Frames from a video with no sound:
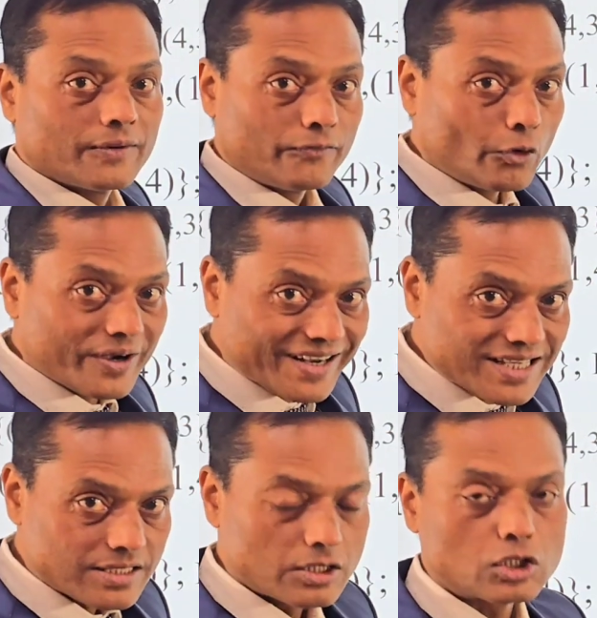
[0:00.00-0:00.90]
the 4
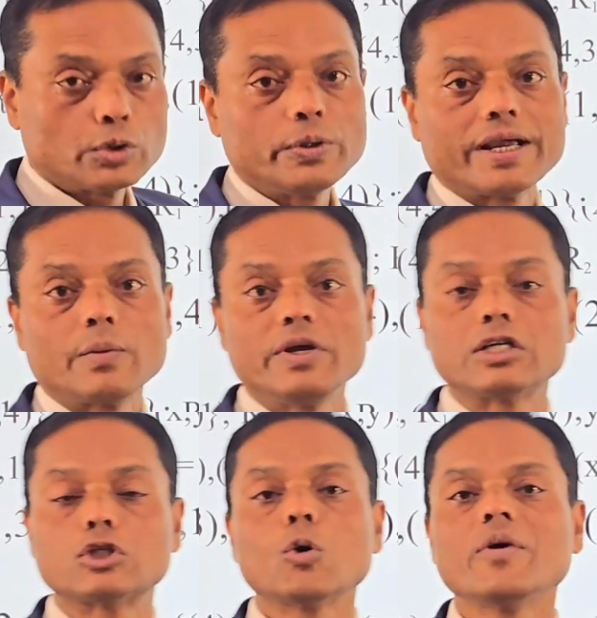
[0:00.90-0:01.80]
relations, so you can make
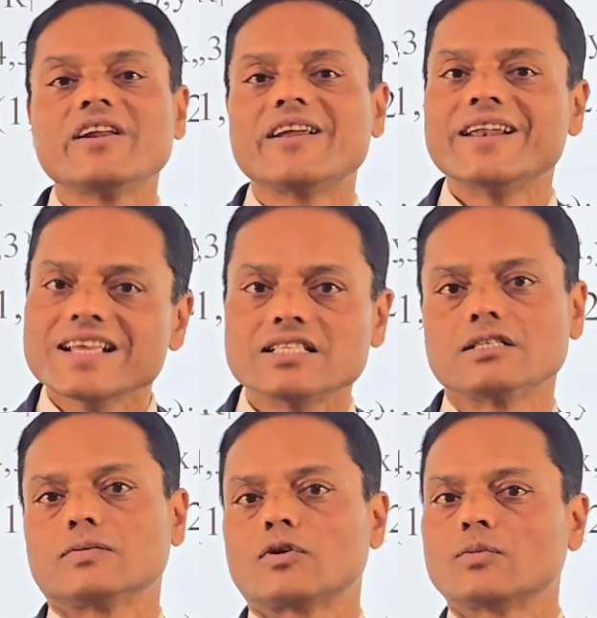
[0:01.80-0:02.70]
so many
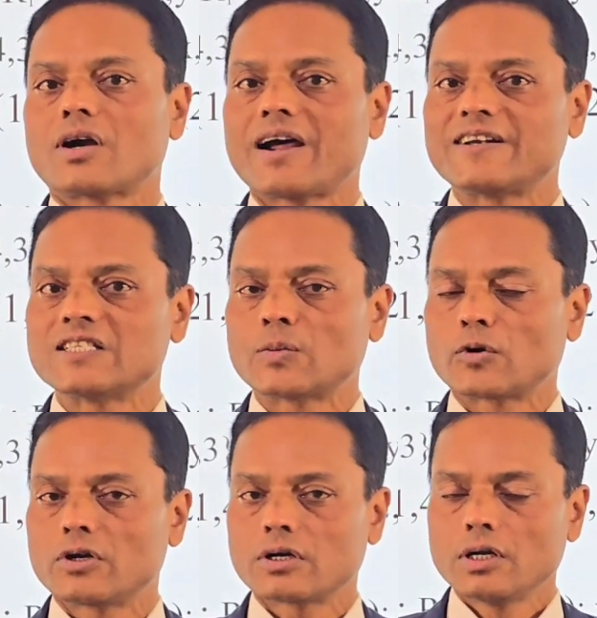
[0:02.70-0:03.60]
relations from the Cartesian
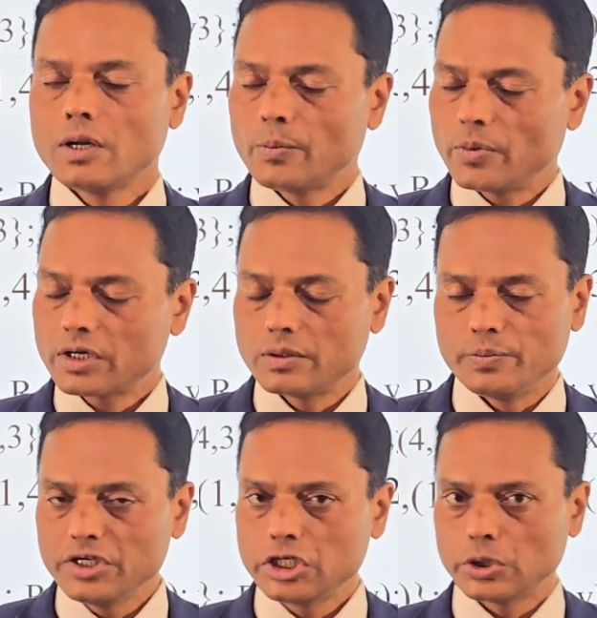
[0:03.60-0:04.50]
product, but
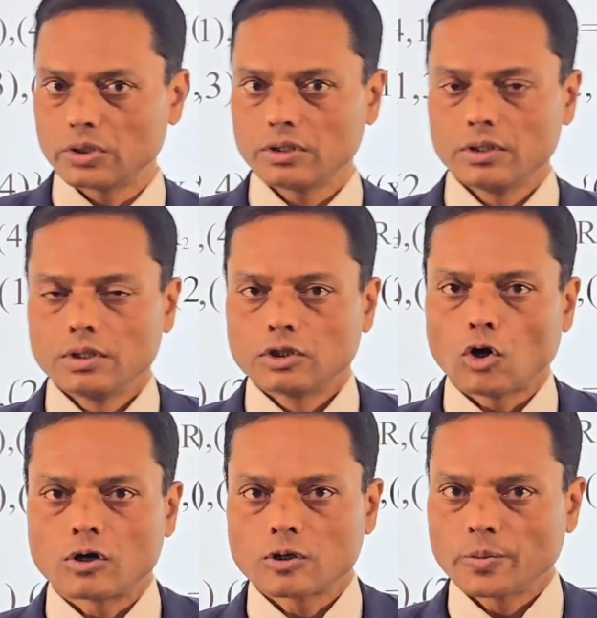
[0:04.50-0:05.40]
be sure the
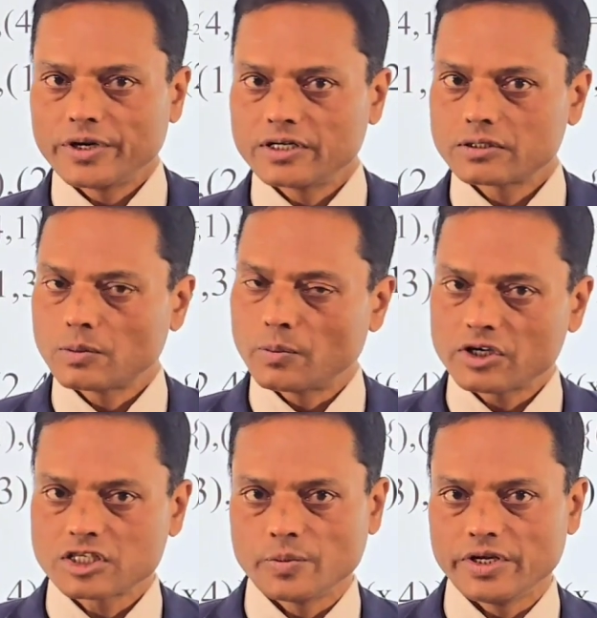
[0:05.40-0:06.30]
order pairs
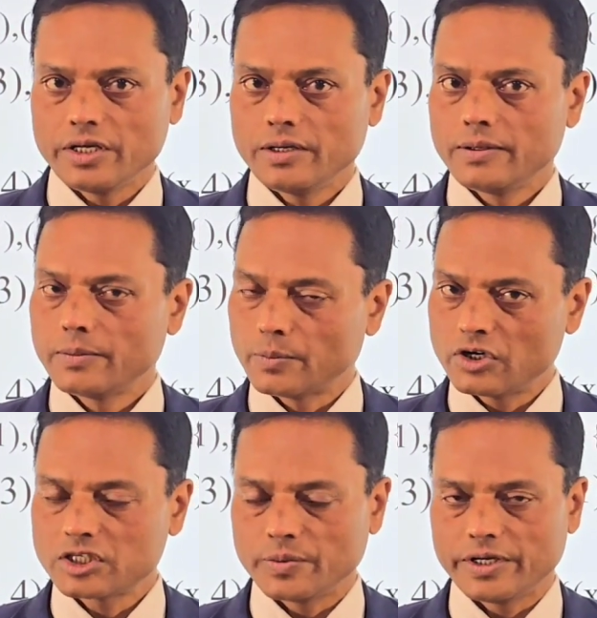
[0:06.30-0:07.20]
must be
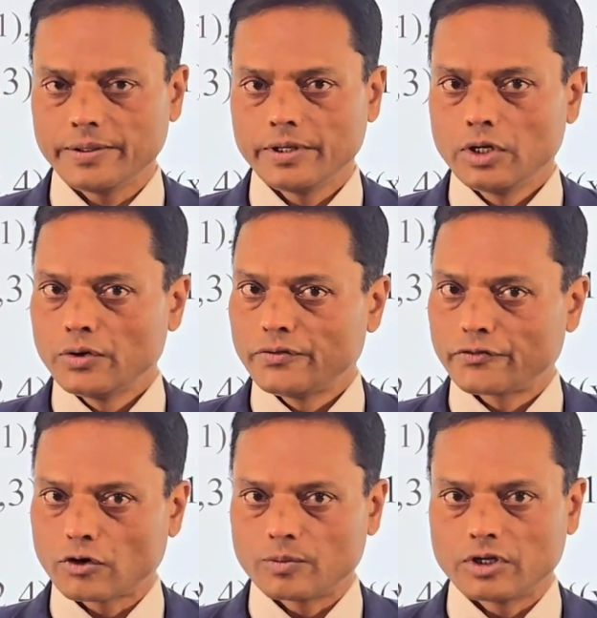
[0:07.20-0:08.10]

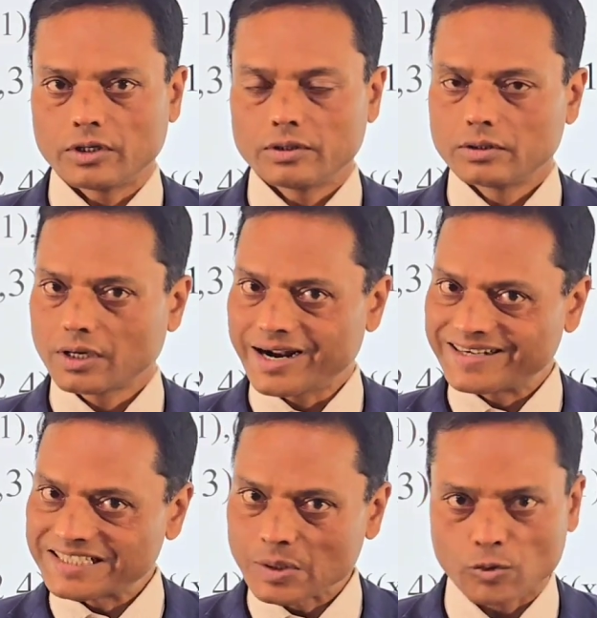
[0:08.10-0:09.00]
from the
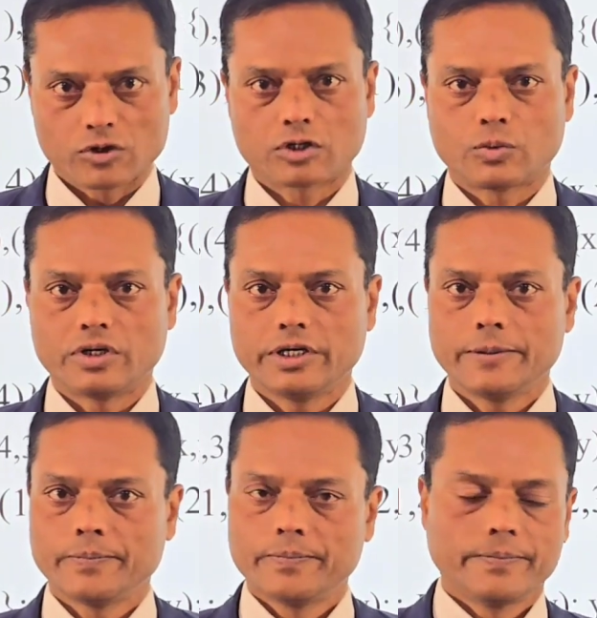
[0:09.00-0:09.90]
Cartesian product only,